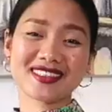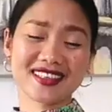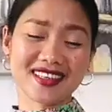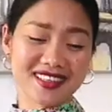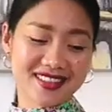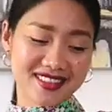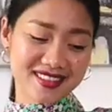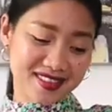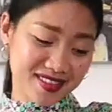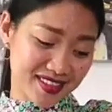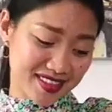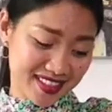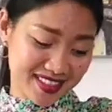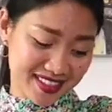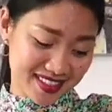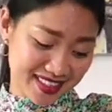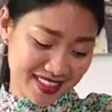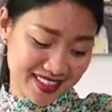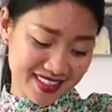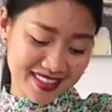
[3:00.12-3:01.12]
size
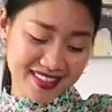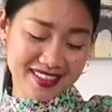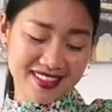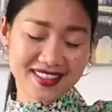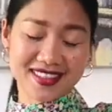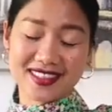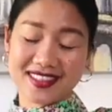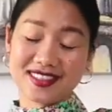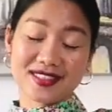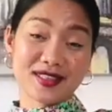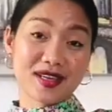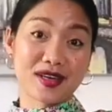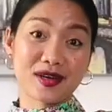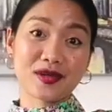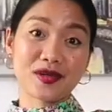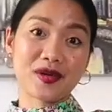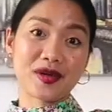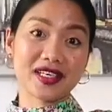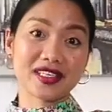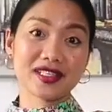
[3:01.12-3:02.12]
36 because they're
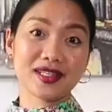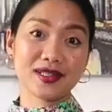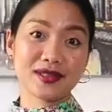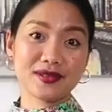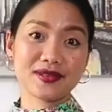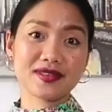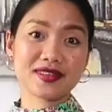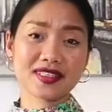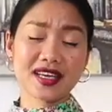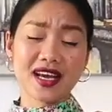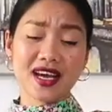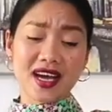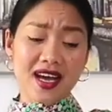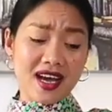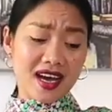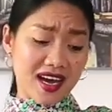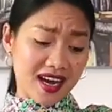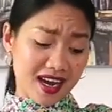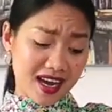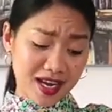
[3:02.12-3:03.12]
quite loose.
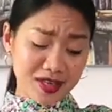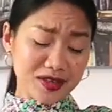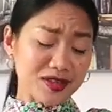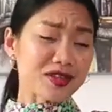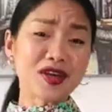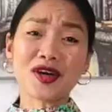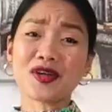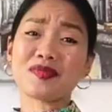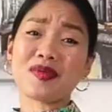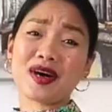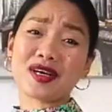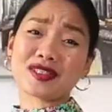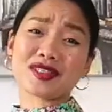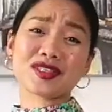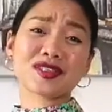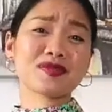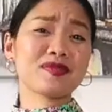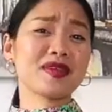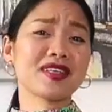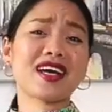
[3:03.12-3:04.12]
I don't know
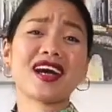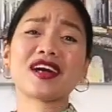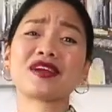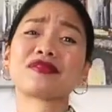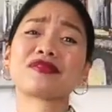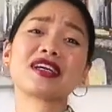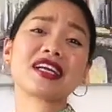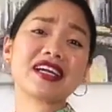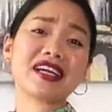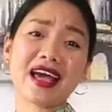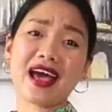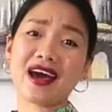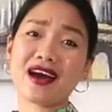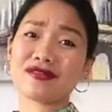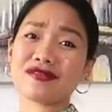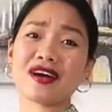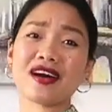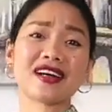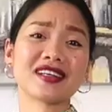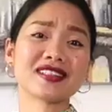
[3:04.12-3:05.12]
about you, but I really
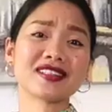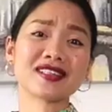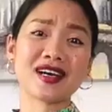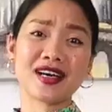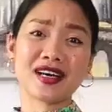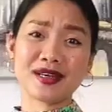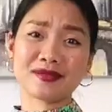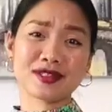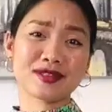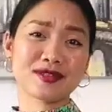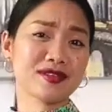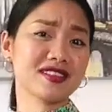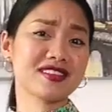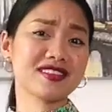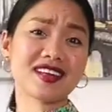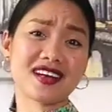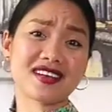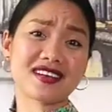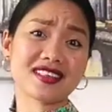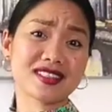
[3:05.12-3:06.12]
have hard times with
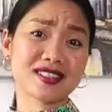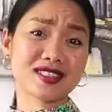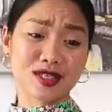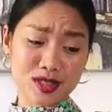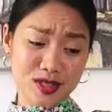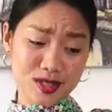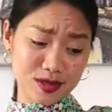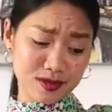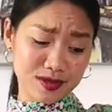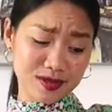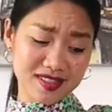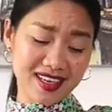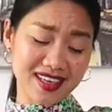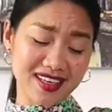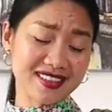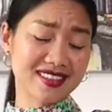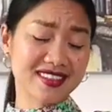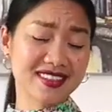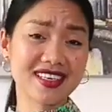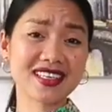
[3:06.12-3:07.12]
Zara's shoe
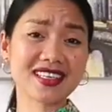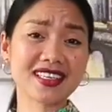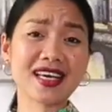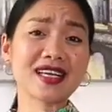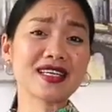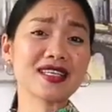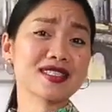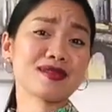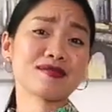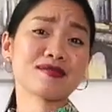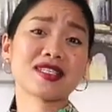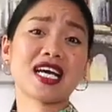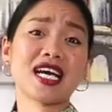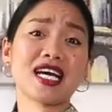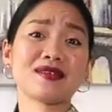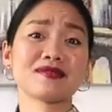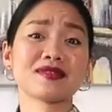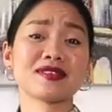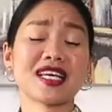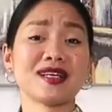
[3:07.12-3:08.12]
sizing.
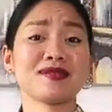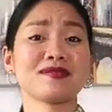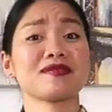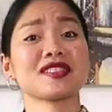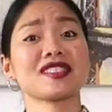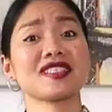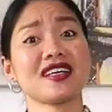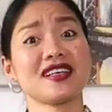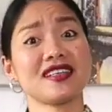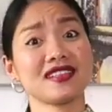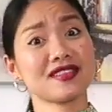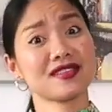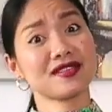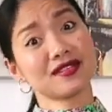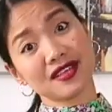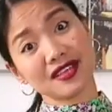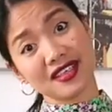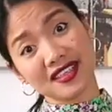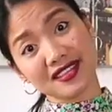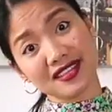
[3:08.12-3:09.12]
Sometimes I'm size
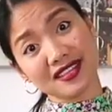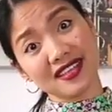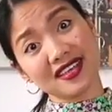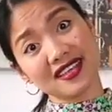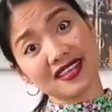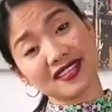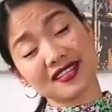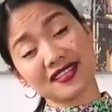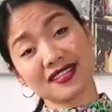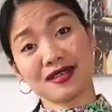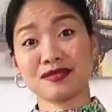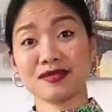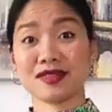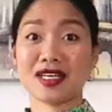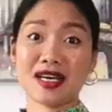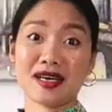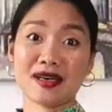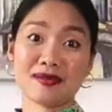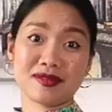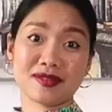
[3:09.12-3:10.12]
36,
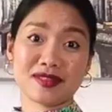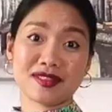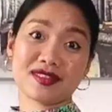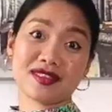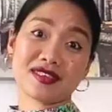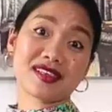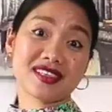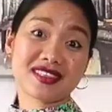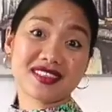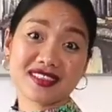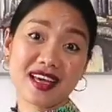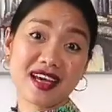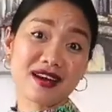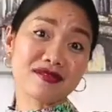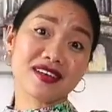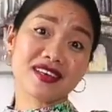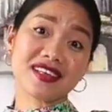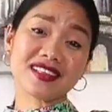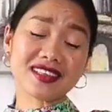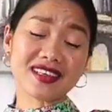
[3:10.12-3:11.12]
sometimes
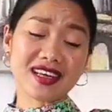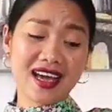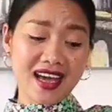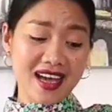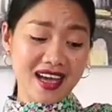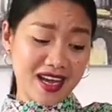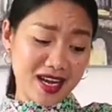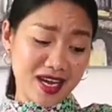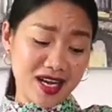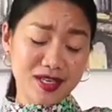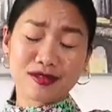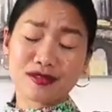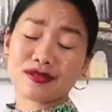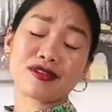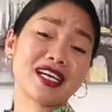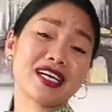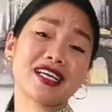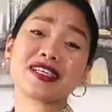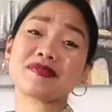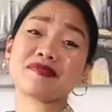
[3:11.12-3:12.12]
37. It
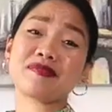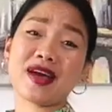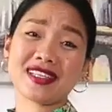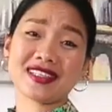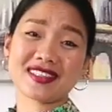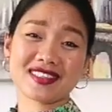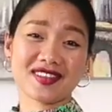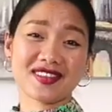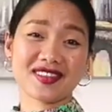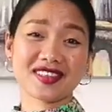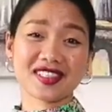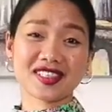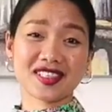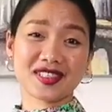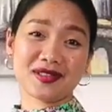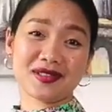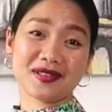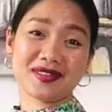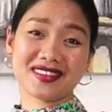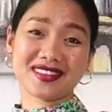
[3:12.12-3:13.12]
really depends on the
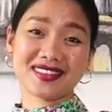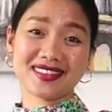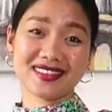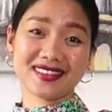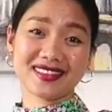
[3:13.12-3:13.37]
shoes.